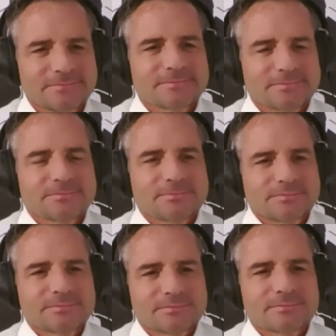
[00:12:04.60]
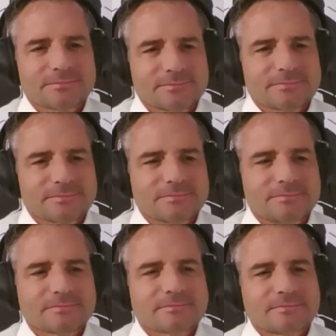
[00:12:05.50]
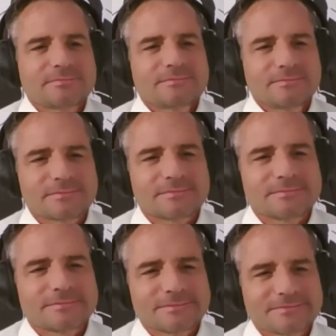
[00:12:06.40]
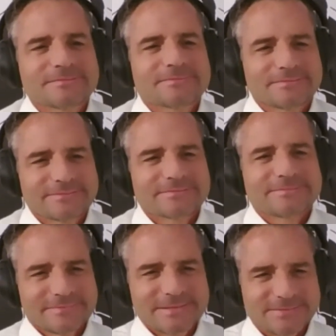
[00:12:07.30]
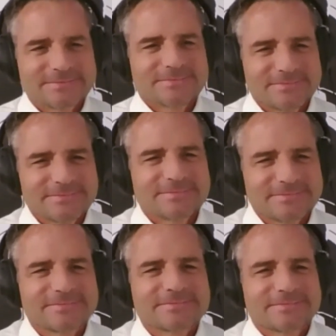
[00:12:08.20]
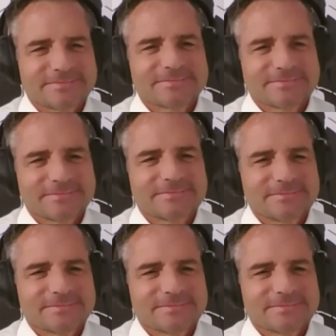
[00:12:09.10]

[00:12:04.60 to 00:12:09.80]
The person shown says nothing.